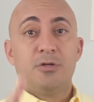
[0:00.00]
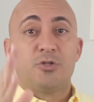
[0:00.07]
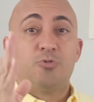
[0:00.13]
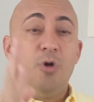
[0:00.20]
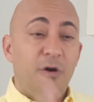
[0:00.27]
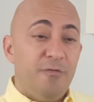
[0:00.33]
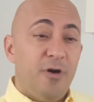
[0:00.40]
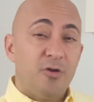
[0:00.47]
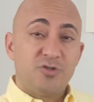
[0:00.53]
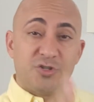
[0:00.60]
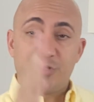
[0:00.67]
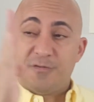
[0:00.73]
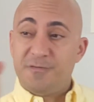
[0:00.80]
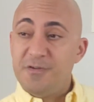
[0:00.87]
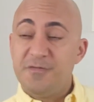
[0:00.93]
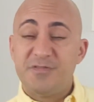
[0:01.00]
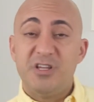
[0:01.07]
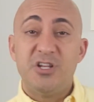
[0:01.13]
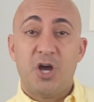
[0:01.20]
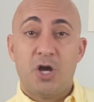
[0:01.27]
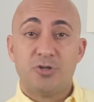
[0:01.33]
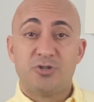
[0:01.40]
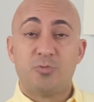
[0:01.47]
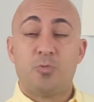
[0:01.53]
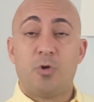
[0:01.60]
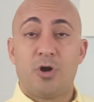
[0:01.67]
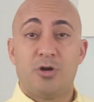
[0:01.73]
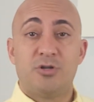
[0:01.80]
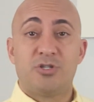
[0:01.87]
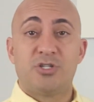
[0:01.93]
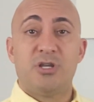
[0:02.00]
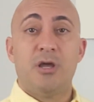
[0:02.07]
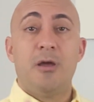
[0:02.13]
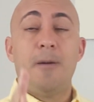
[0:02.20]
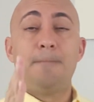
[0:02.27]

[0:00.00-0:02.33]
1,200 to 1,500 words